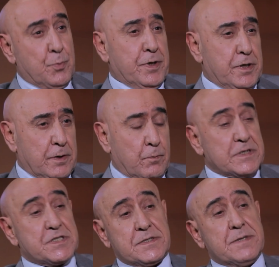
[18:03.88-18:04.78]
opinion,
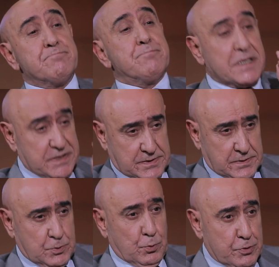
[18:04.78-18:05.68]
what's the best
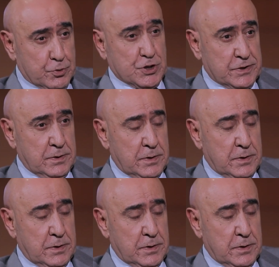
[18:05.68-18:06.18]
solution